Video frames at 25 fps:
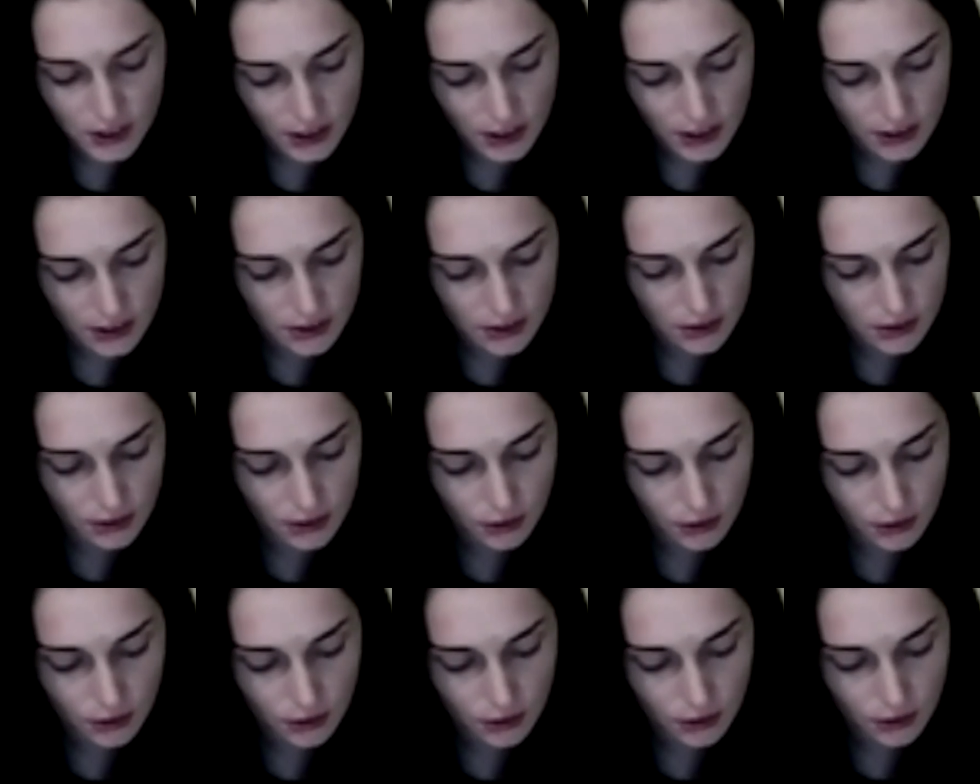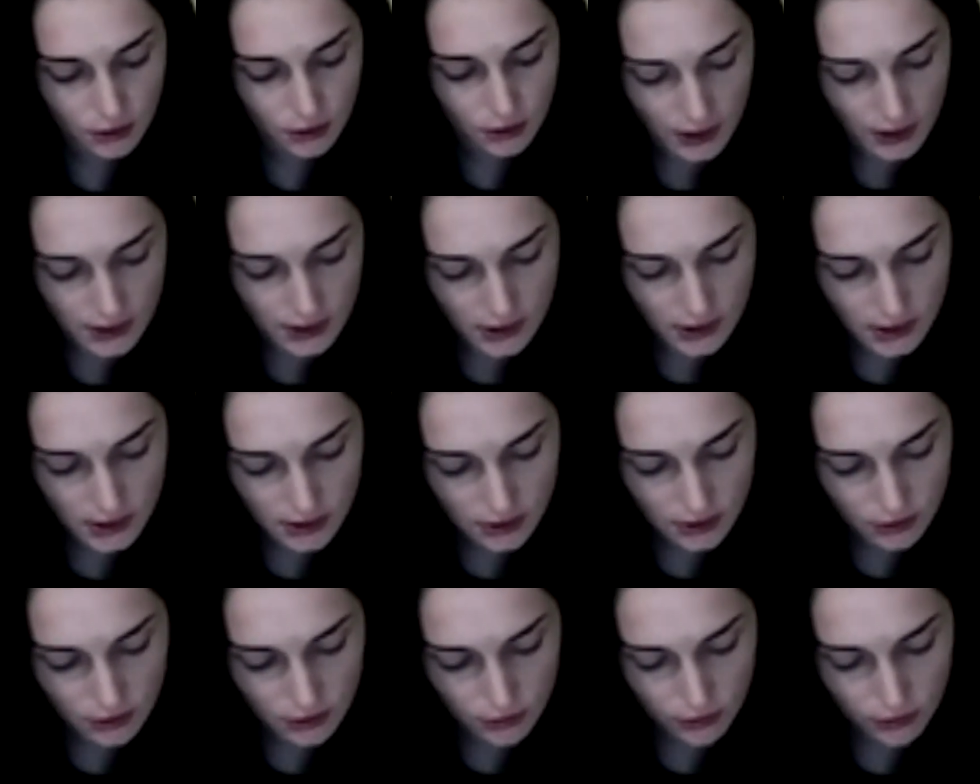volunteers that organise
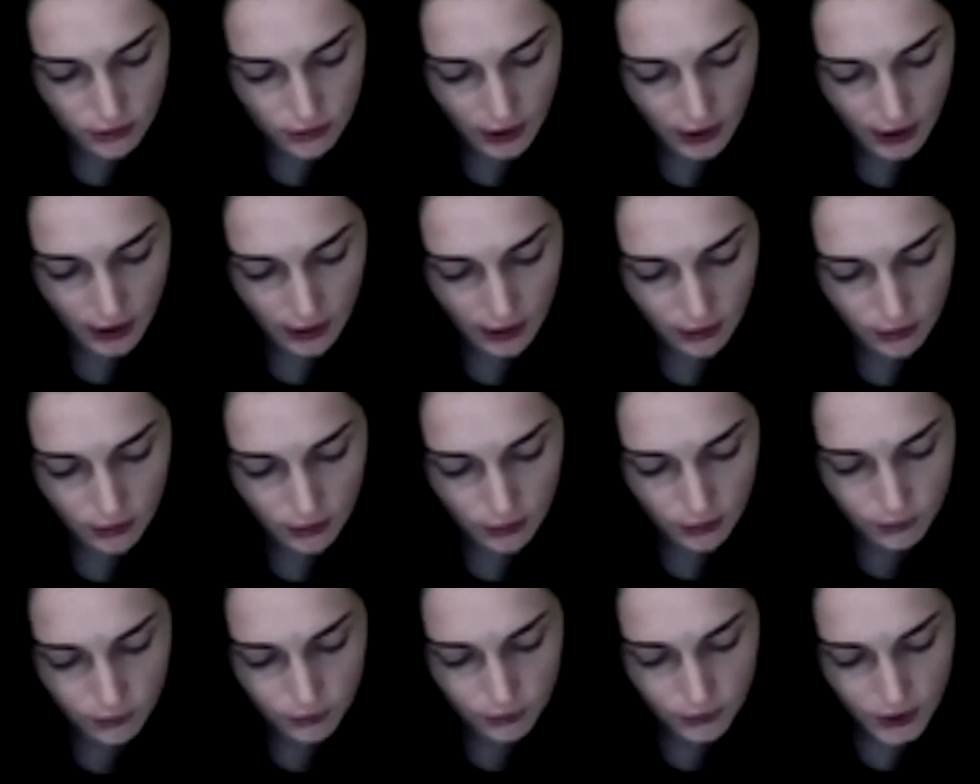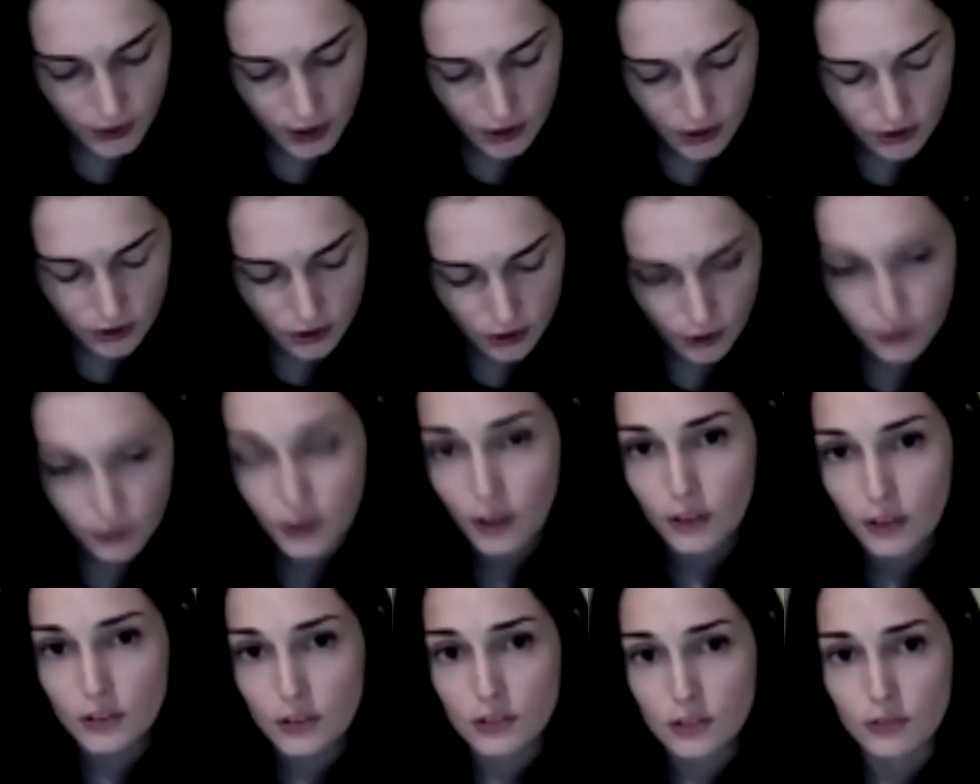this Surf
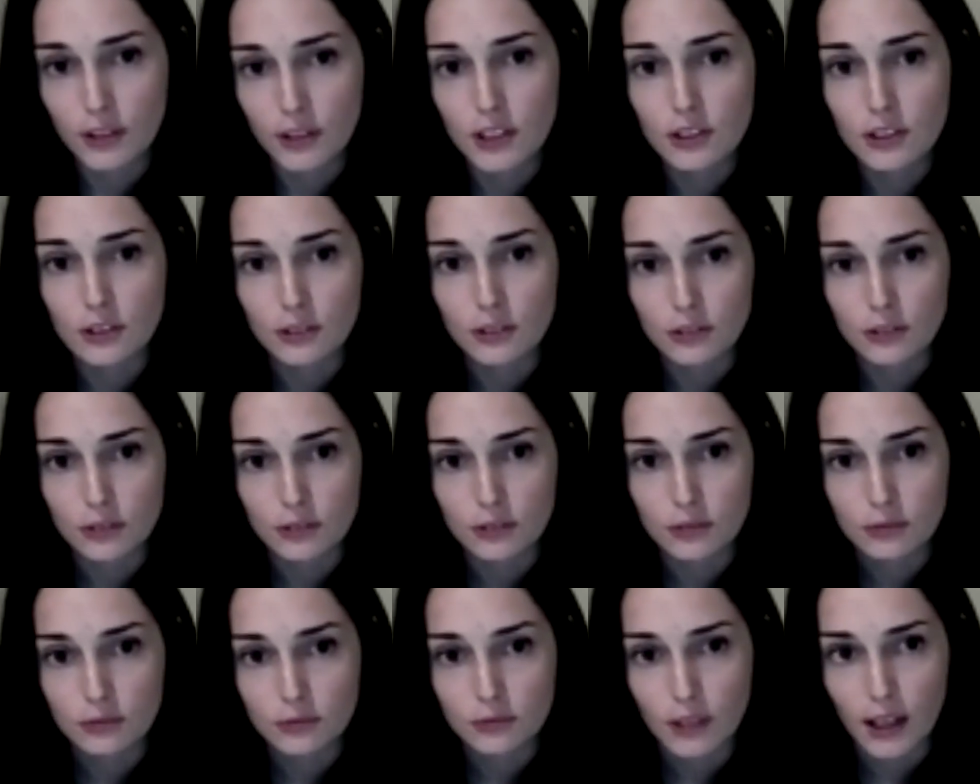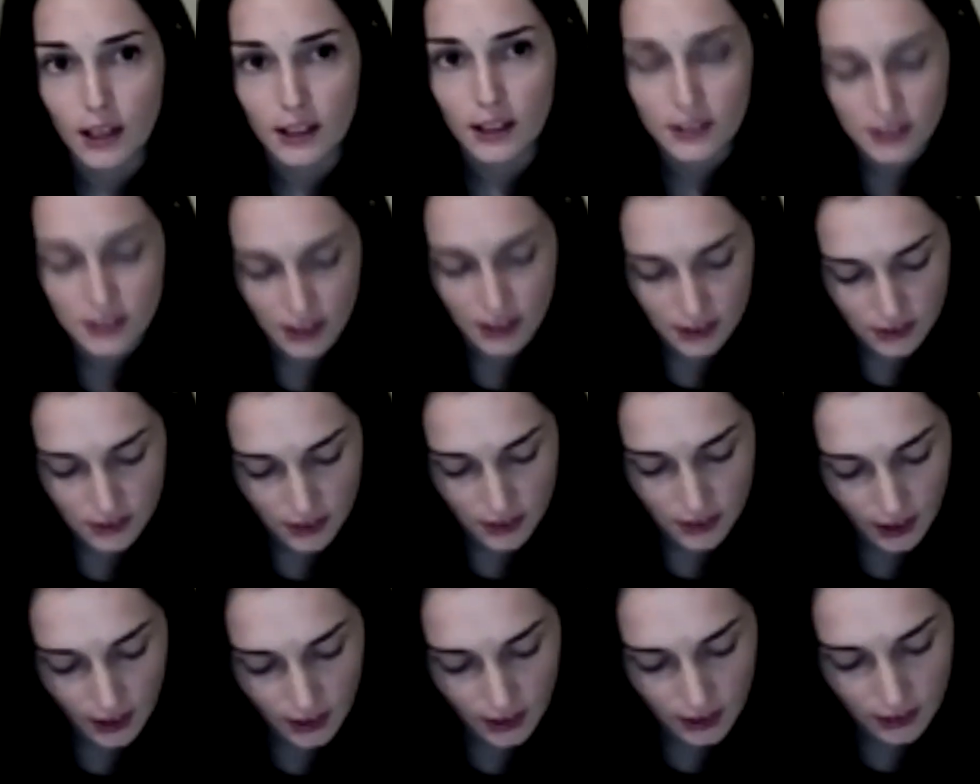Coast Regional Architects
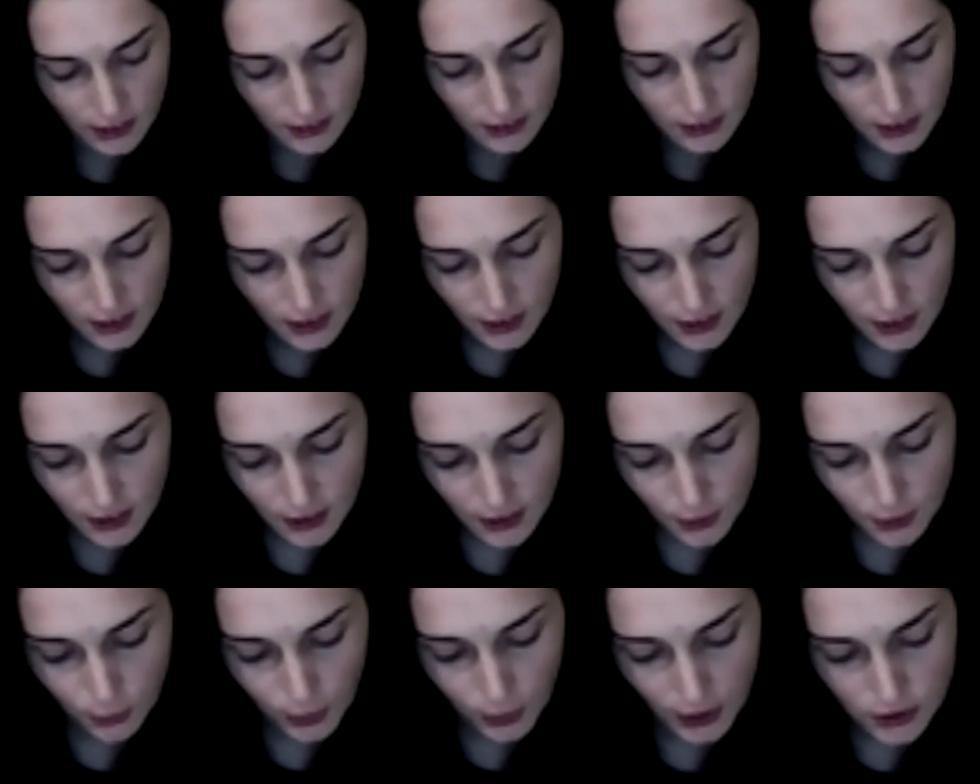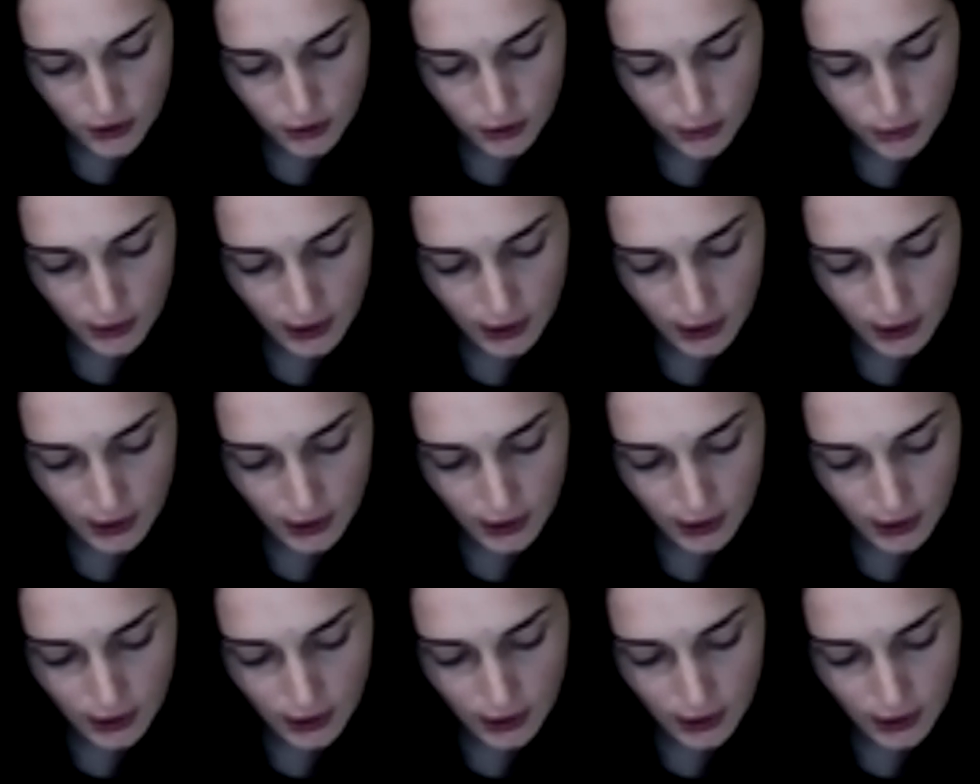thing, and we're doing